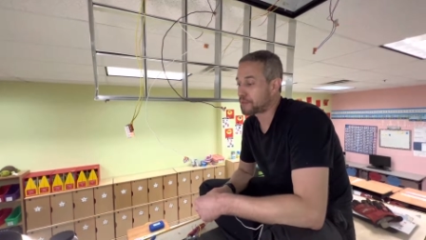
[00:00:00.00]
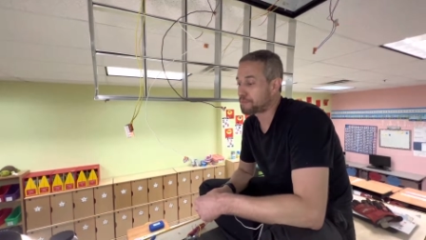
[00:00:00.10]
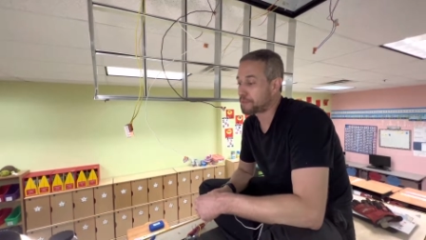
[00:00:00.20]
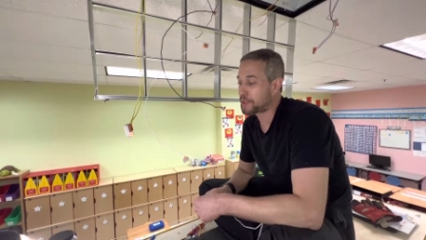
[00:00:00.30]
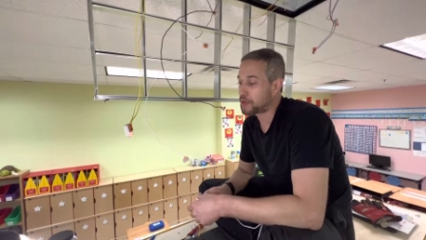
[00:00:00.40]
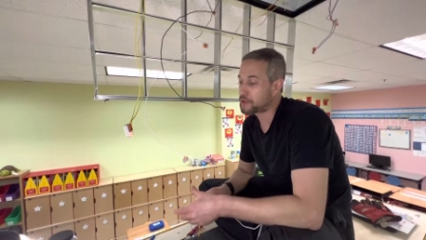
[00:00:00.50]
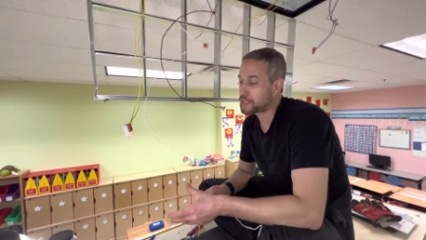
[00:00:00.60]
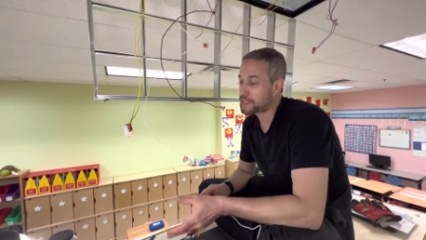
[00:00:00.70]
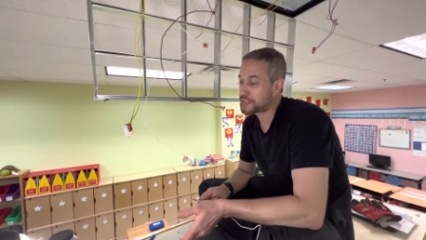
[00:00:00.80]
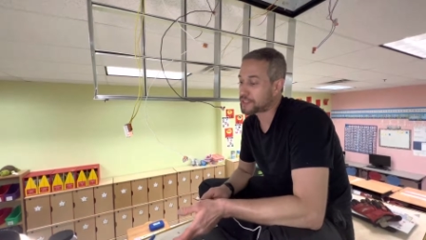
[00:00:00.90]
because
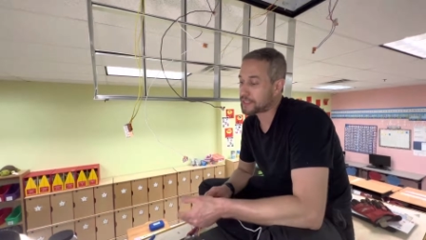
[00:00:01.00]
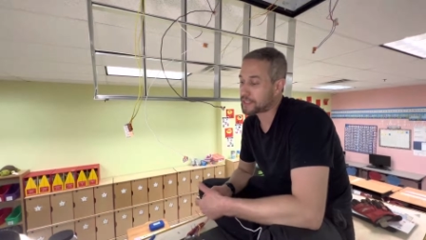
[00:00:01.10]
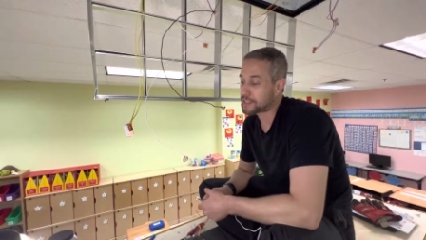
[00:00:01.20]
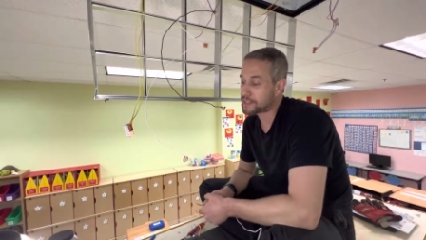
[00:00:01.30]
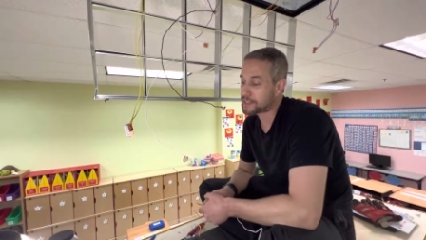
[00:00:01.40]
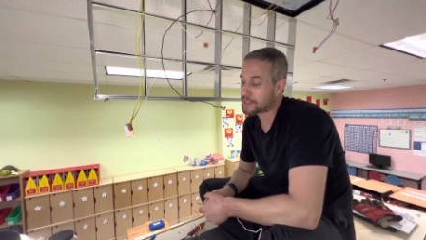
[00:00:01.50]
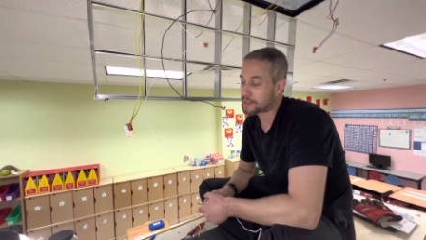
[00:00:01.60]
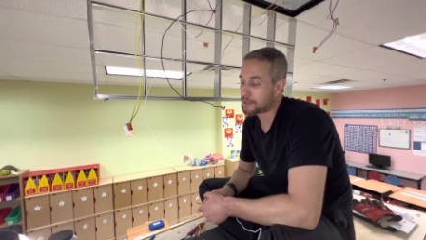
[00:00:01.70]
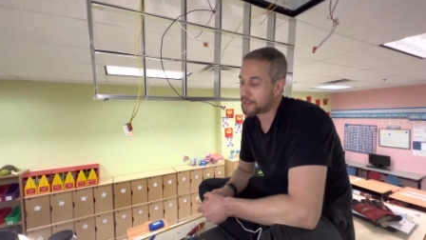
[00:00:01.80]
it's it's